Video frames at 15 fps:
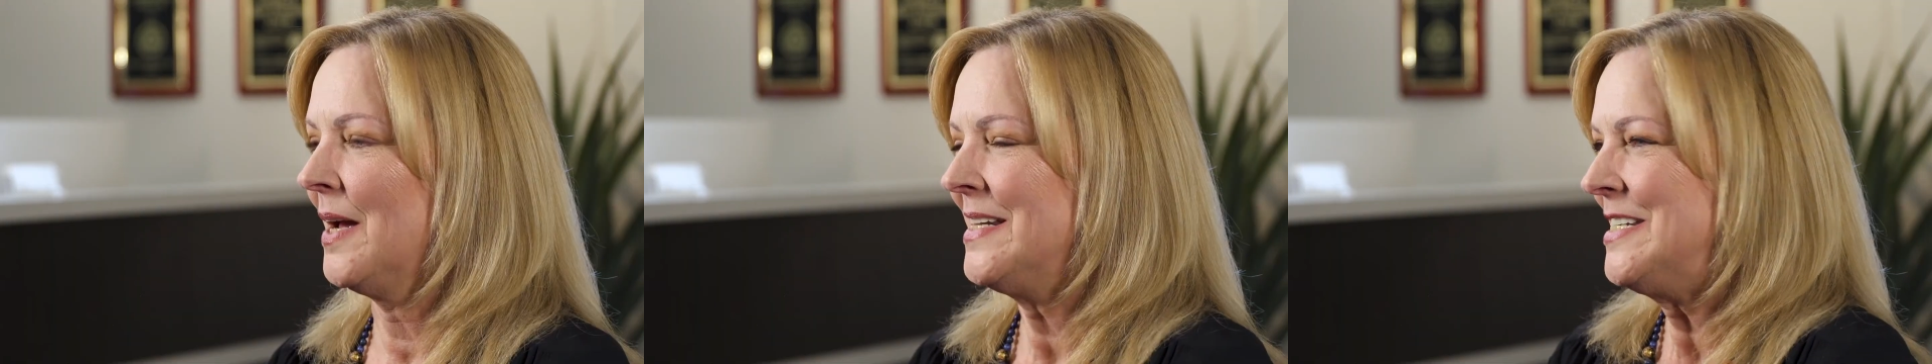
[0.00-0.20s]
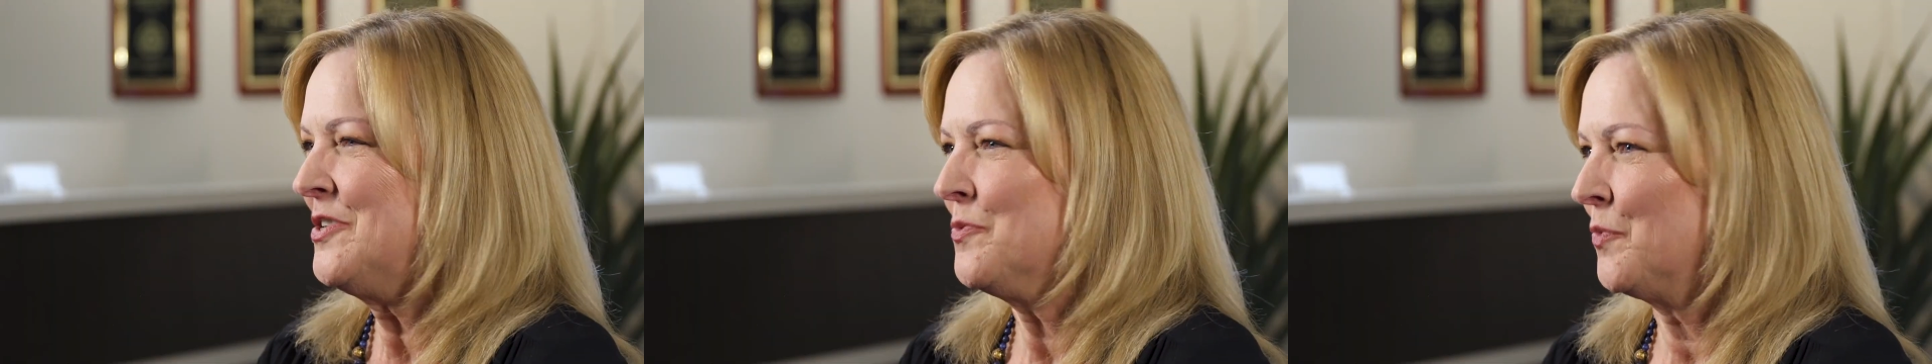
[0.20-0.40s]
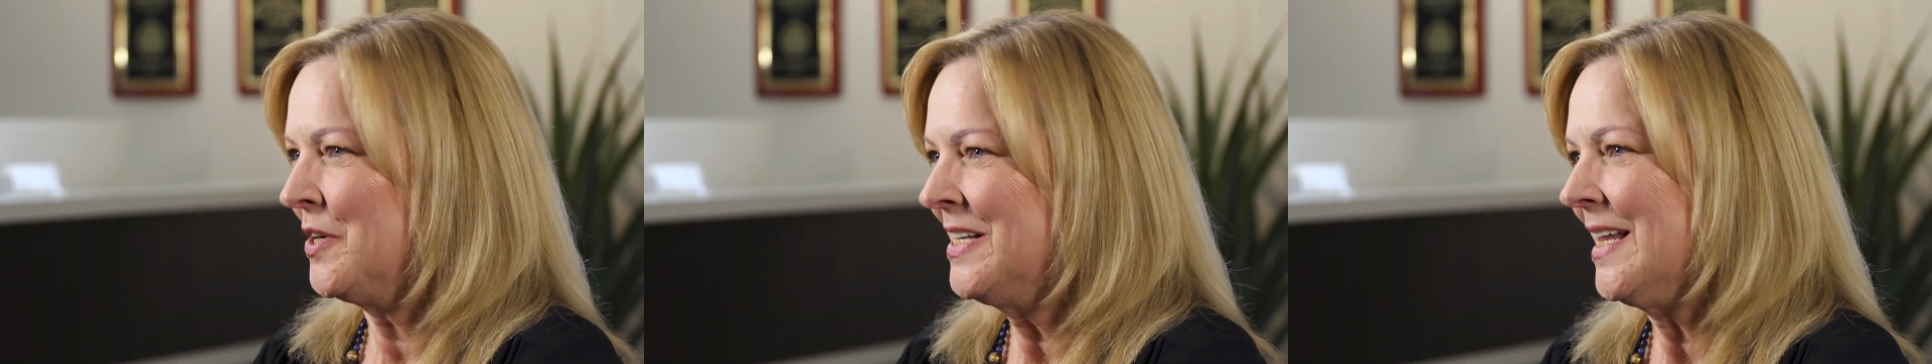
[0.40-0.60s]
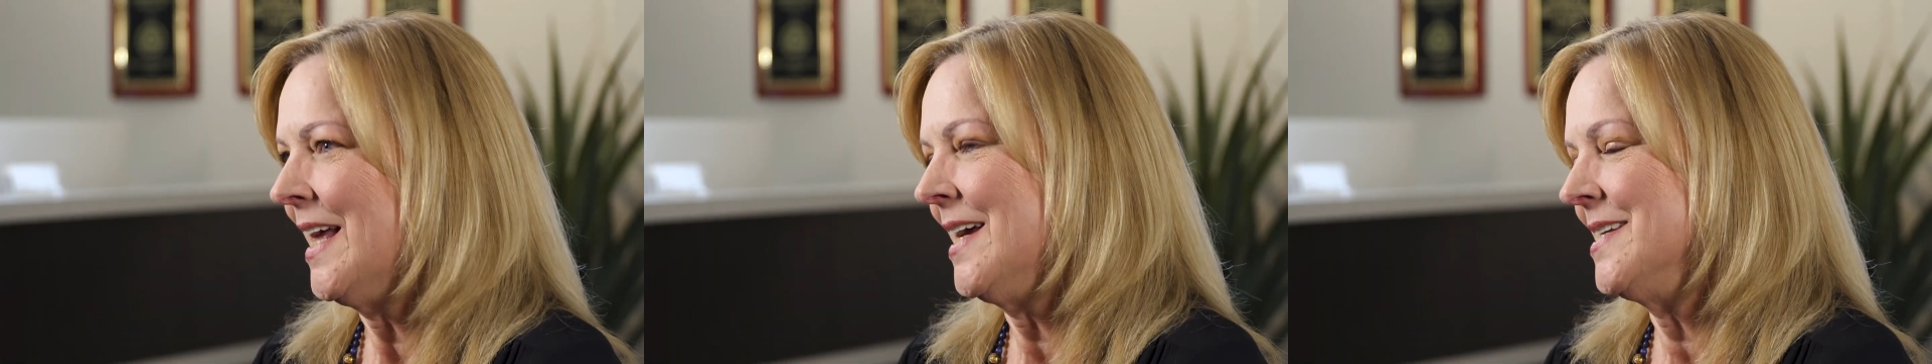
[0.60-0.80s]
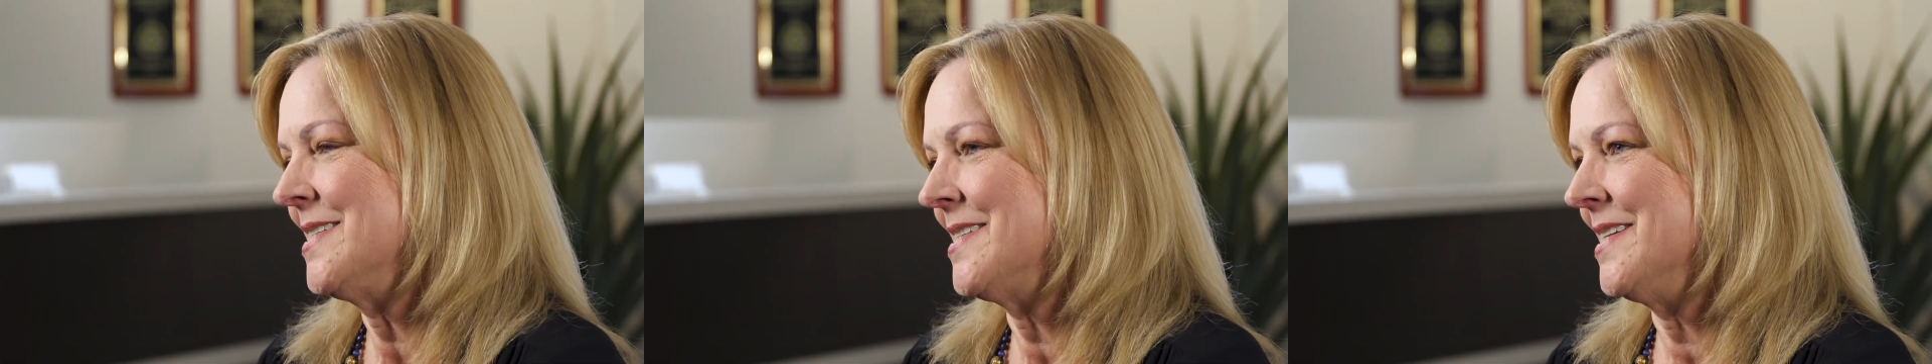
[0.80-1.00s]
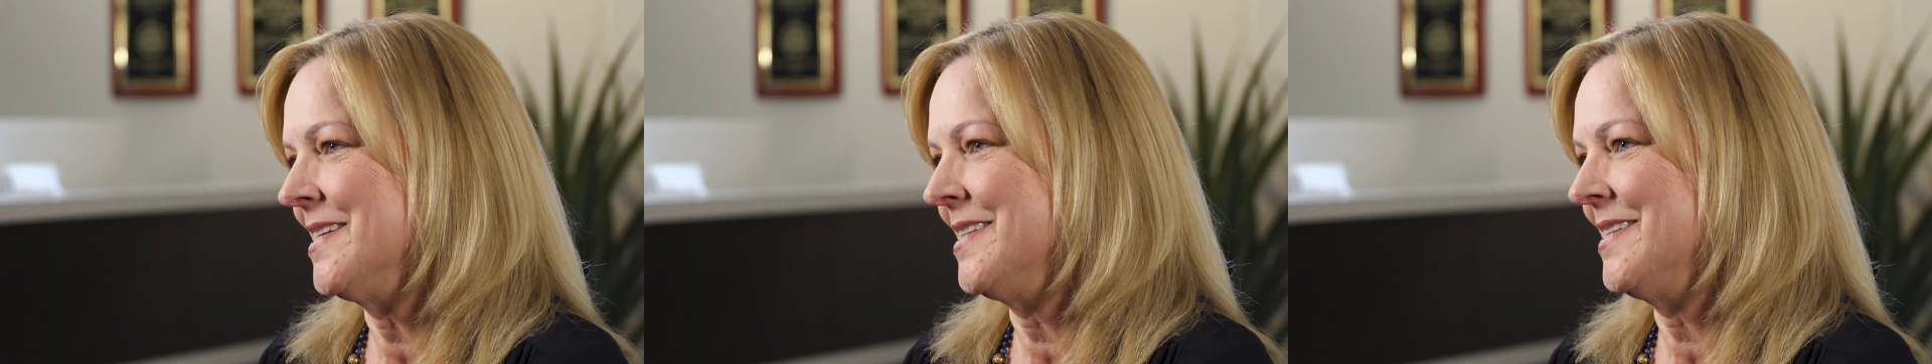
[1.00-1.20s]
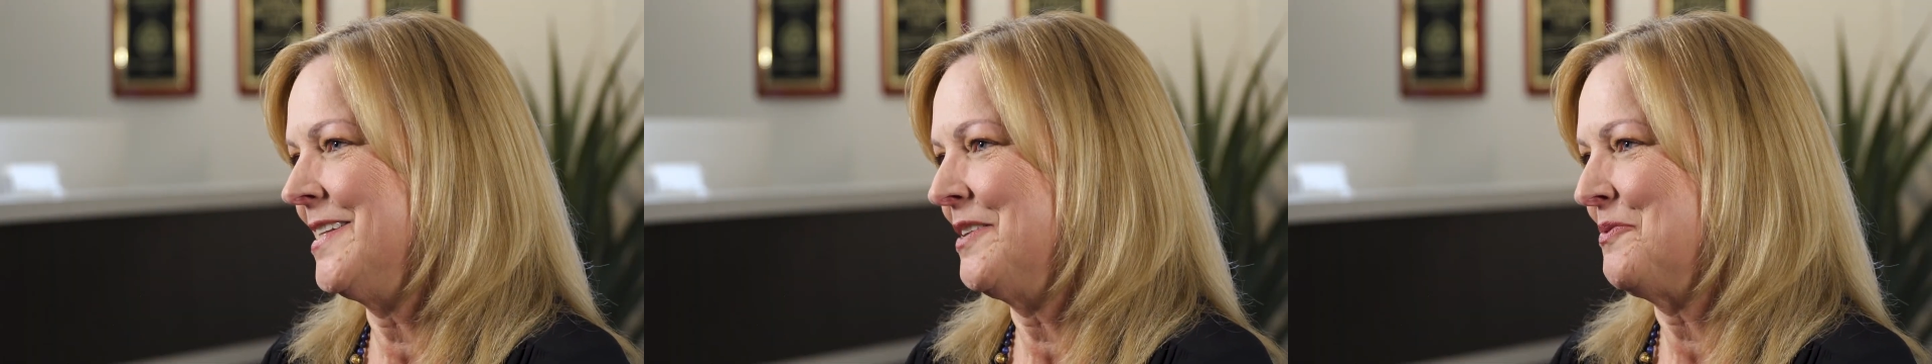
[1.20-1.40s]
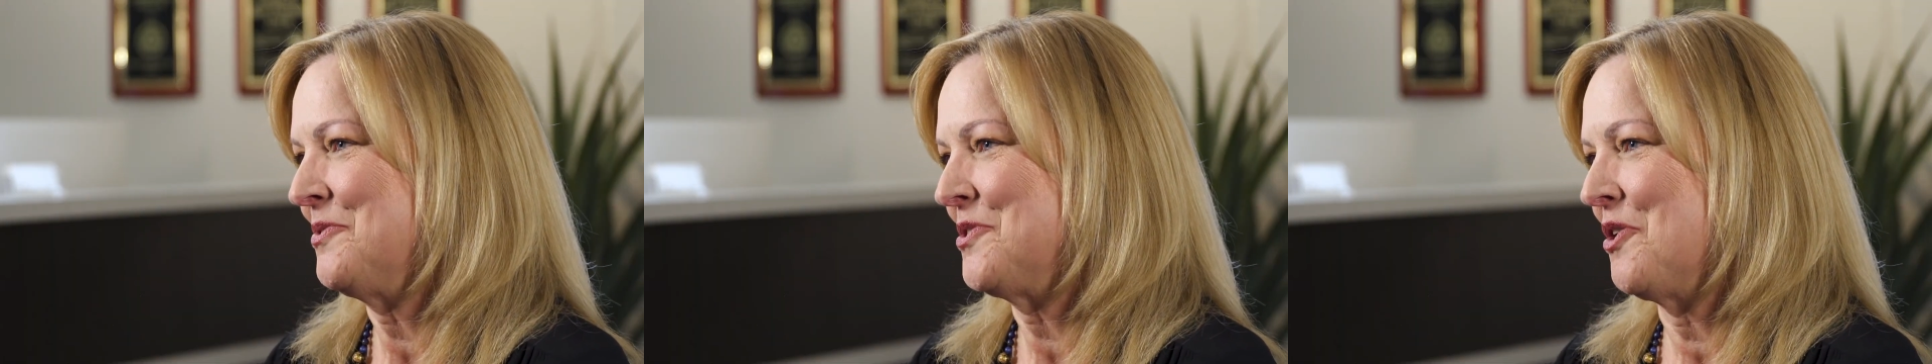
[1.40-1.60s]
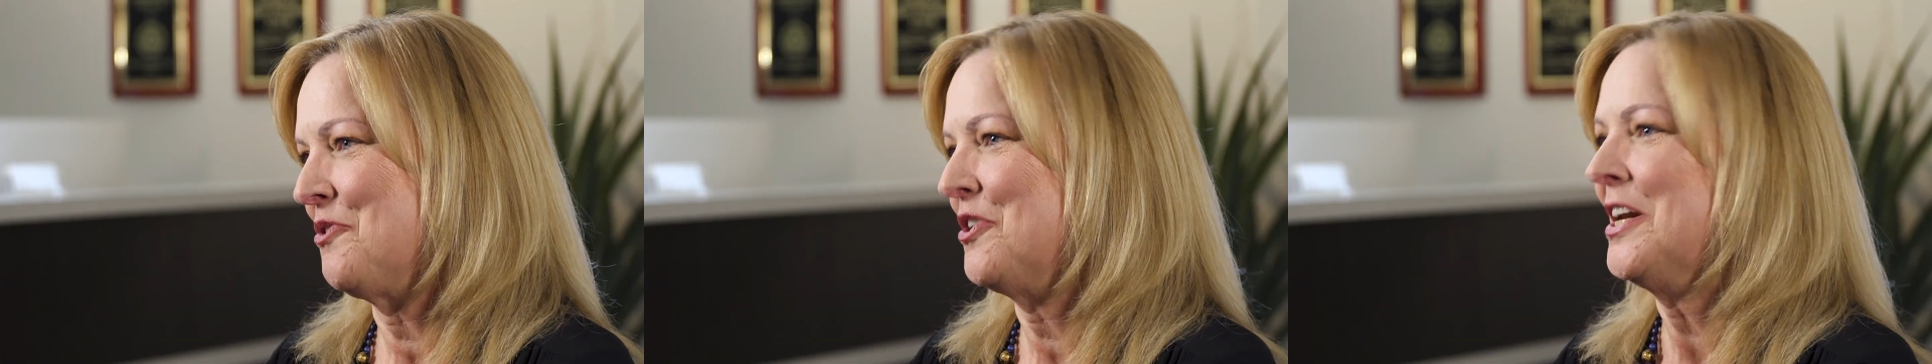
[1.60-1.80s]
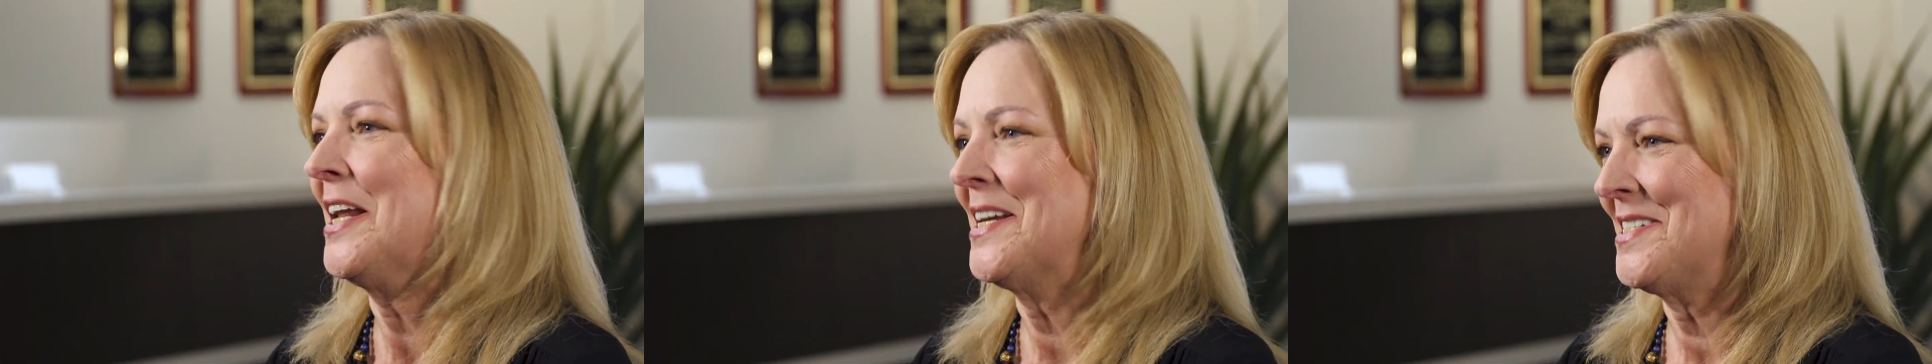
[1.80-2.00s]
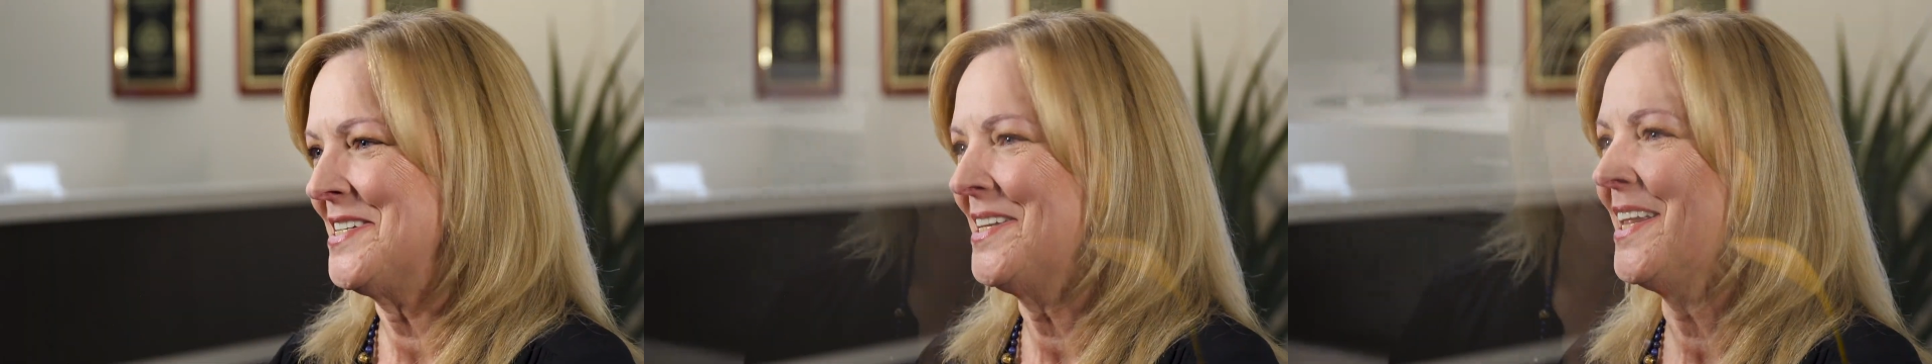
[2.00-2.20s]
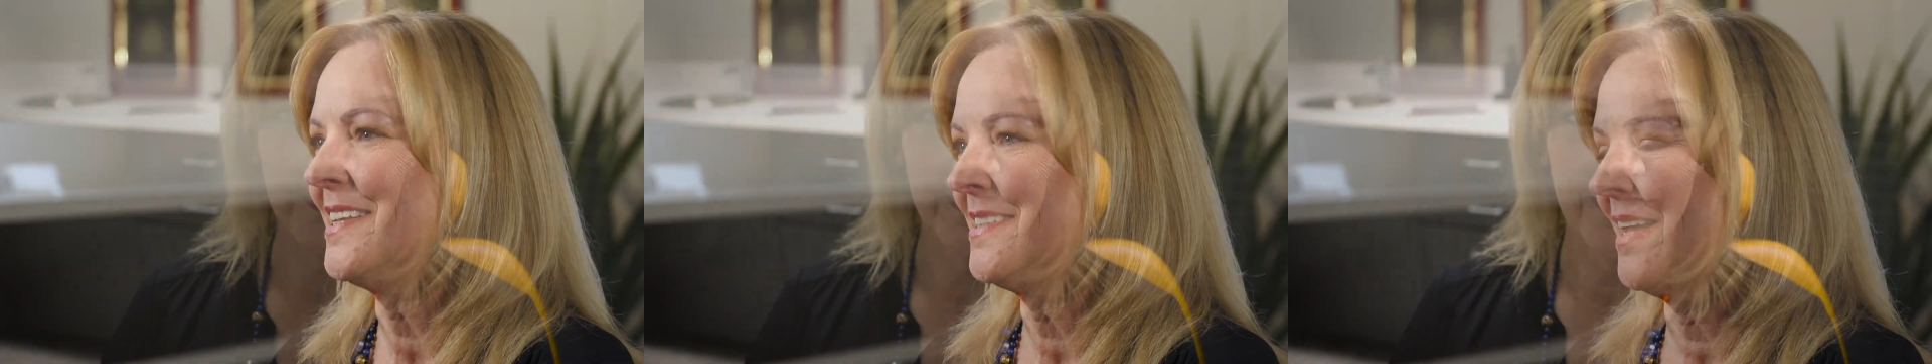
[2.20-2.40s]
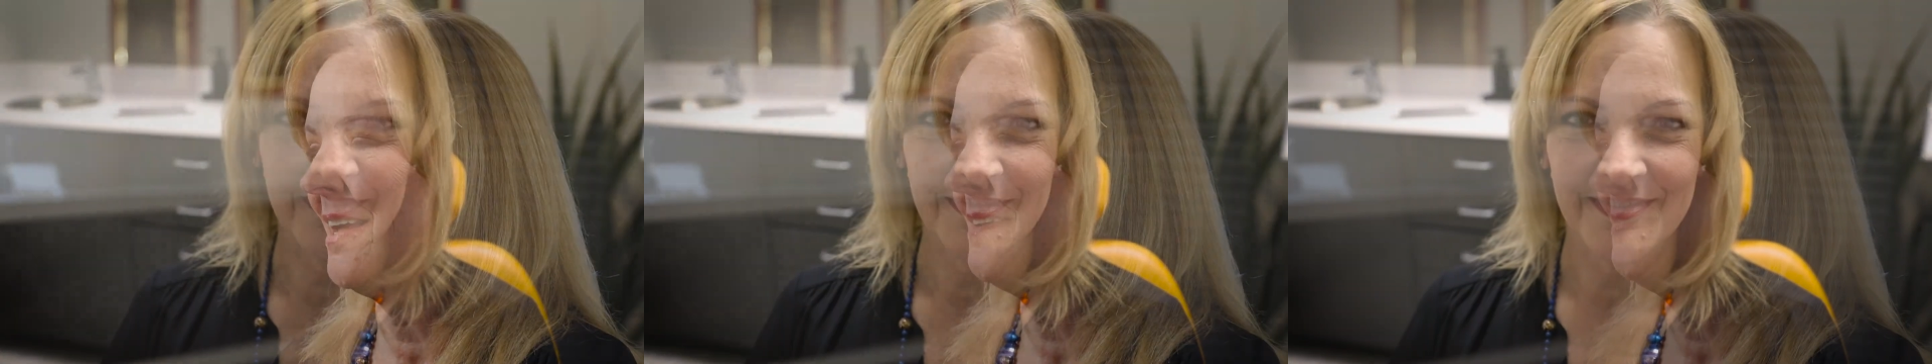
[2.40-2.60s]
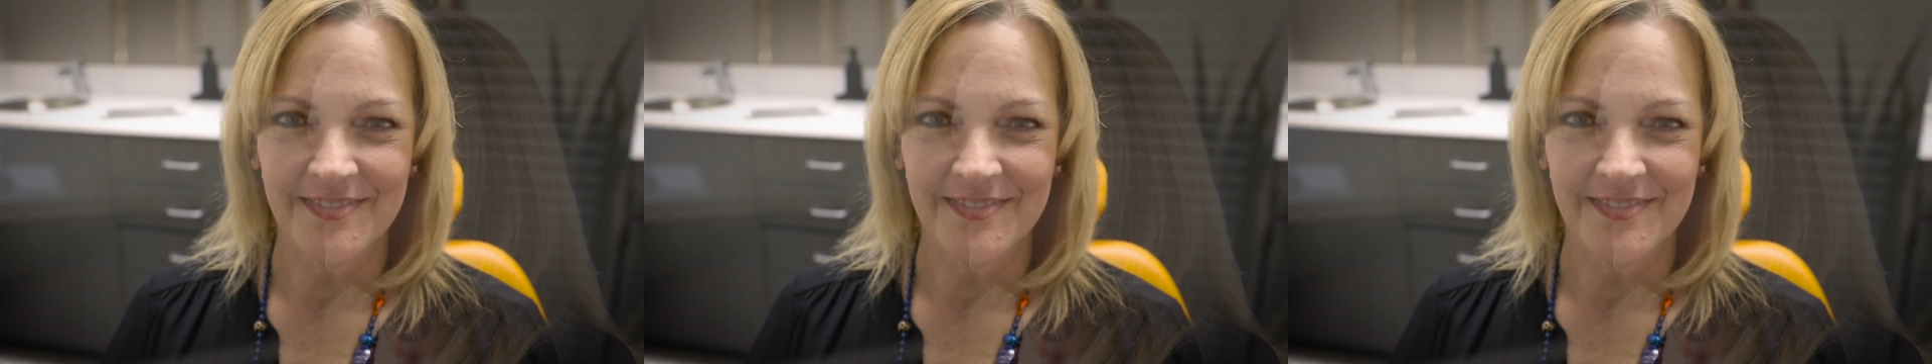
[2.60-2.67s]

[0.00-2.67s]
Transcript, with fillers: I didn't realize that that was all connected like that.